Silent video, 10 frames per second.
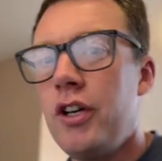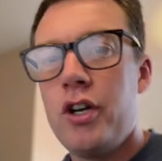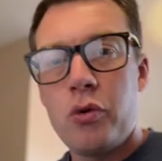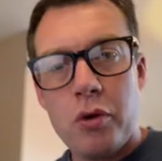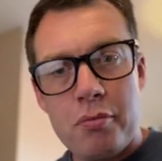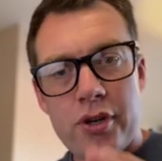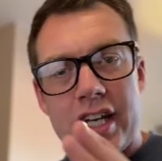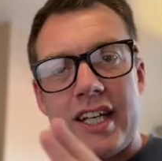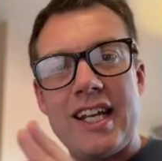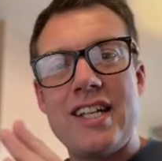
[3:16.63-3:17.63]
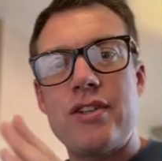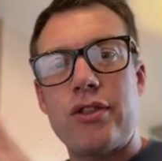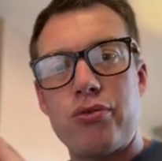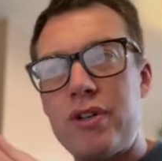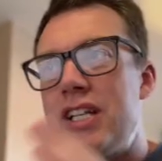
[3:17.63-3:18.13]
We're breaking it into
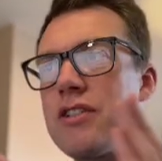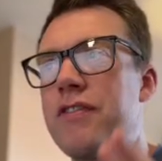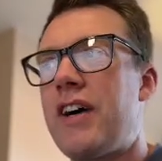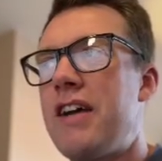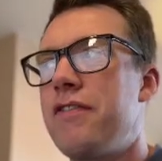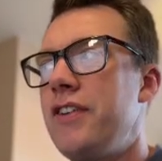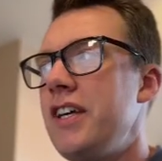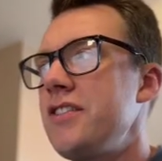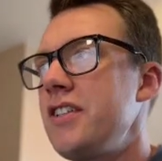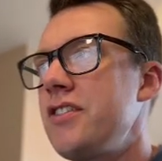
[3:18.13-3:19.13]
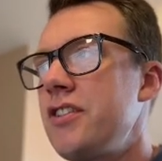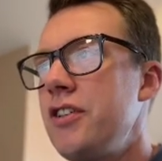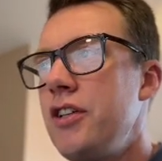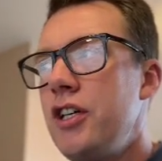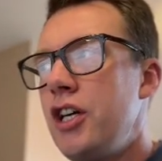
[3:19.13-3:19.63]
3 to 5 phases,
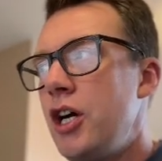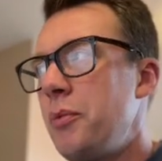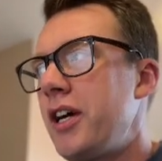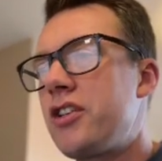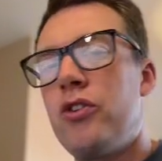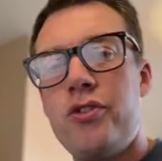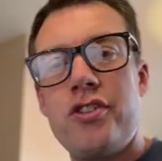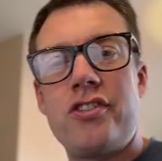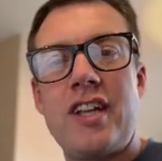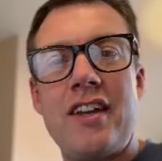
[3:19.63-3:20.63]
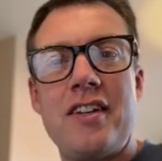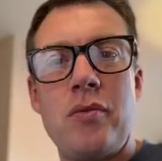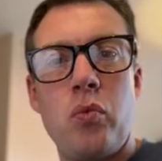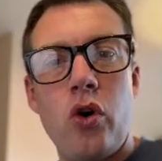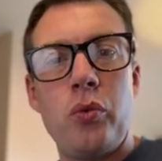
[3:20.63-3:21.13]
and we're understanding
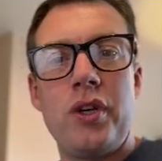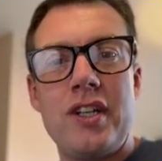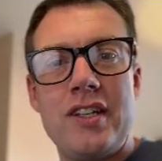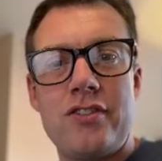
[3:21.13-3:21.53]
what we need to